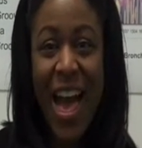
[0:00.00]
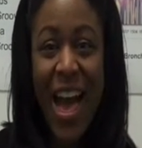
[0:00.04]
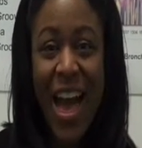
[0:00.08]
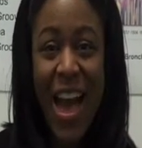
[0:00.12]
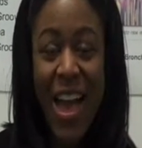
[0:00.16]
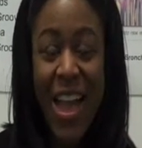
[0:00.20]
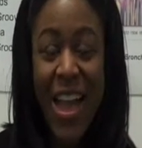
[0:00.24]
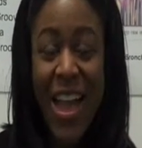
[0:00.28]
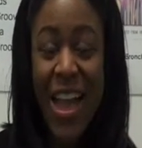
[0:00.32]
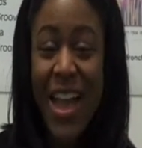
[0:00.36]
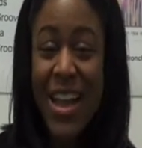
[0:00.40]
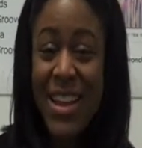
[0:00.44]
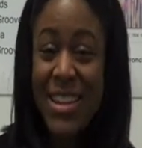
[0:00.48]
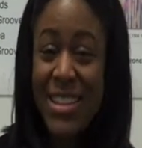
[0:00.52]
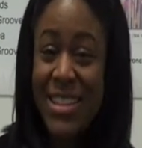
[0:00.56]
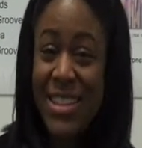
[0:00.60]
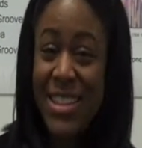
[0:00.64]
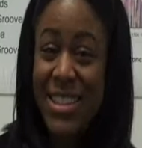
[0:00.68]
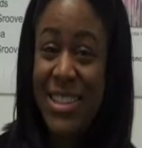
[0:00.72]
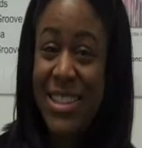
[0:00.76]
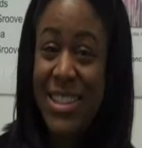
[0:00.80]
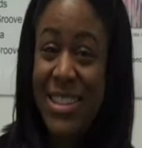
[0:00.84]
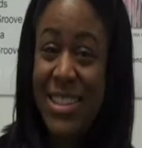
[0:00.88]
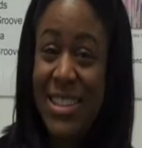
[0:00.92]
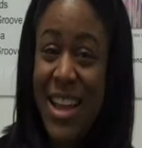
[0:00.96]
I
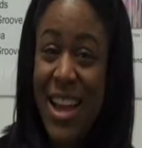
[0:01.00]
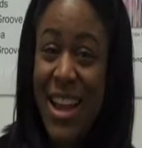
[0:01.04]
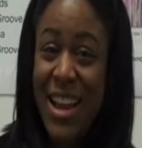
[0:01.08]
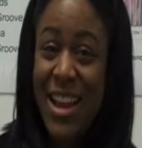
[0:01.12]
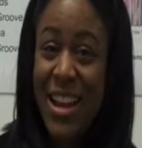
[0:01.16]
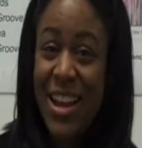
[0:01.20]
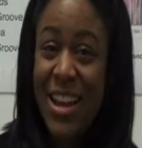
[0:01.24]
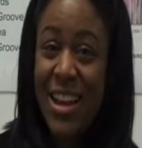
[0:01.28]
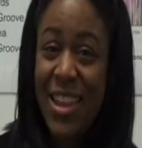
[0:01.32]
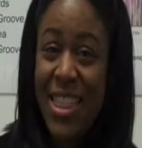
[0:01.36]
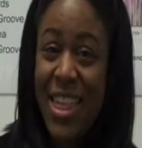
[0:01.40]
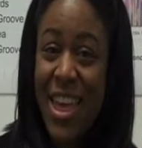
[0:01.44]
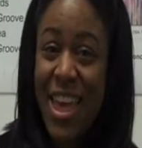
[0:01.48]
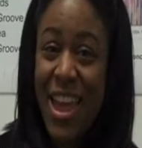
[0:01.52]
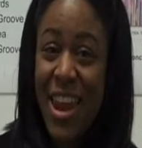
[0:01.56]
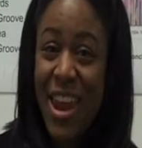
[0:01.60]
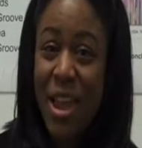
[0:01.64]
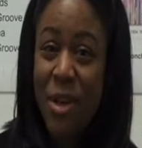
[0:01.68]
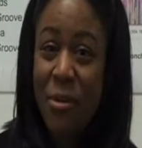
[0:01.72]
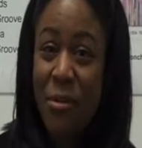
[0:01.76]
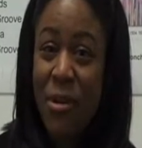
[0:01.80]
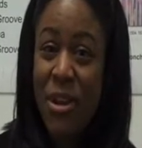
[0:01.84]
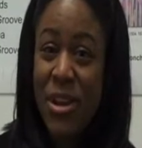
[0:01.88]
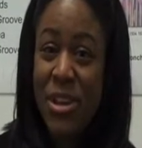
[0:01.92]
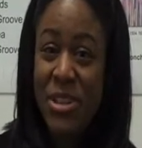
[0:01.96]
actually decided that
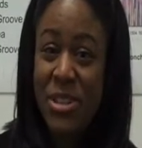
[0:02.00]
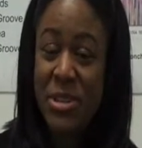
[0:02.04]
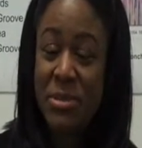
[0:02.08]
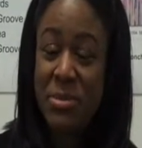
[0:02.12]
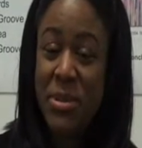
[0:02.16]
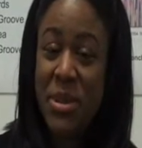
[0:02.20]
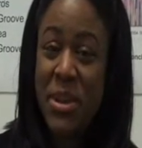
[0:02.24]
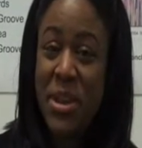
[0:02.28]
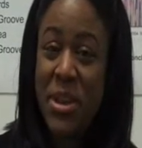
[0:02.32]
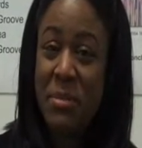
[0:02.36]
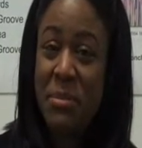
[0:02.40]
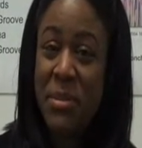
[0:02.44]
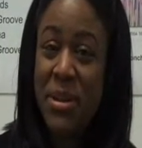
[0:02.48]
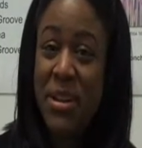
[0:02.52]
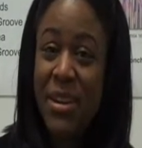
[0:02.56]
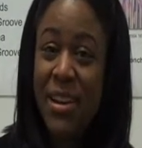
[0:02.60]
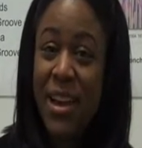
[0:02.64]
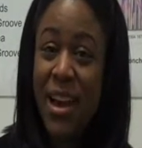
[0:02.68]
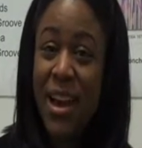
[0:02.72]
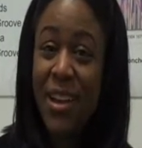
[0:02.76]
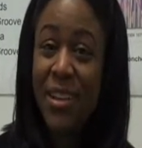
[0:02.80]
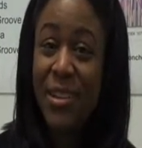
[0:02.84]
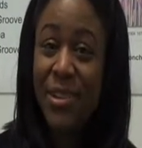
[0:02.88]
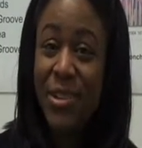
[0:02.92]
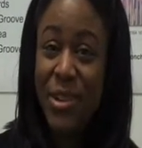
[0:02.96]
I wanted to become a
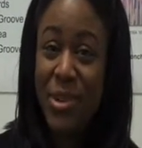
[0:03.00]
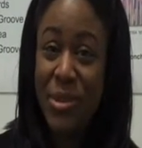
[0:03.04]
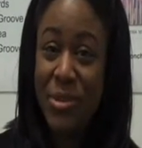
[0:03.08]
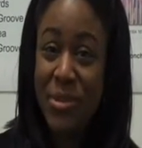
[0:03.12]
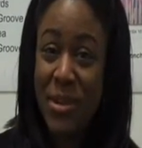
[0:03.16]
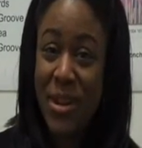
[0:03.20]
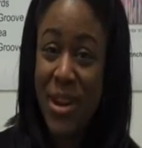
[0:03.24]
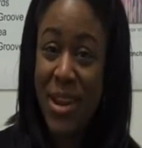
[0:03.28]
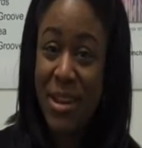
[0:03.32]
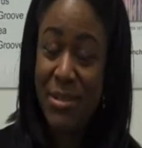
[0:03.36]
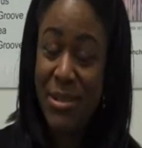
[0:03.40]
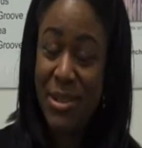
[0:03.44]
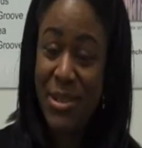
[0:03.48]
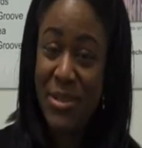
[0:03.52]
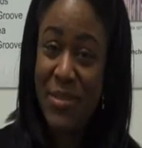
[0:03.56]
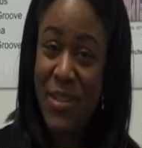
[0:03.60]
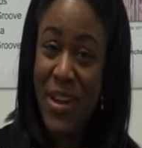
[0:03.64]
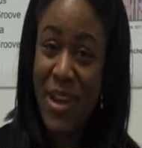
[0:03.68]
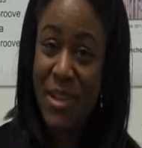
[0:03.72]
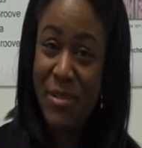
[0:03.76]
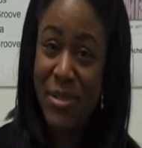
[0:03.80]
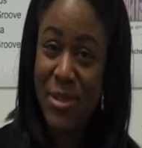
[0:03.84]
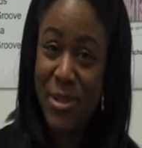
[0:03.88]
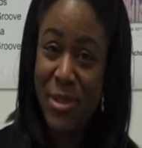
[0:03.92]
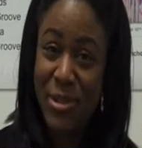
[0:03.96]
doctor when I was
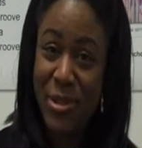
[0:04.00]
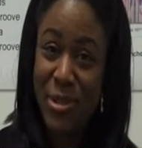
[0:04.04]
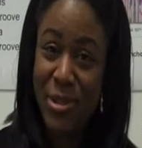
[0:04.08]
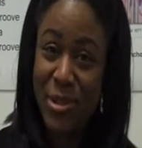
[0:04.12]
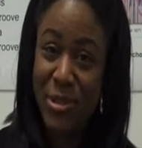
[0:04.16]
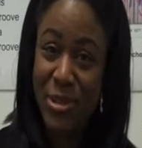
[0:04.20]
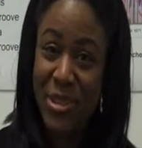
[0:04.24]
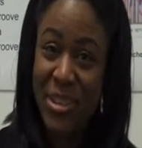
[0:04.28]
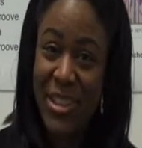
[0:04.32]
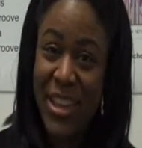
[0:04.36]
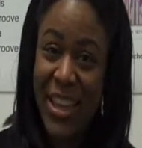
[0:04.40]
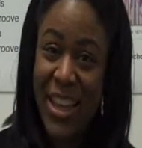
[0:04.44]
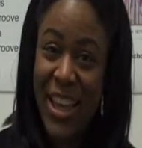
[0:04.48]
five years old.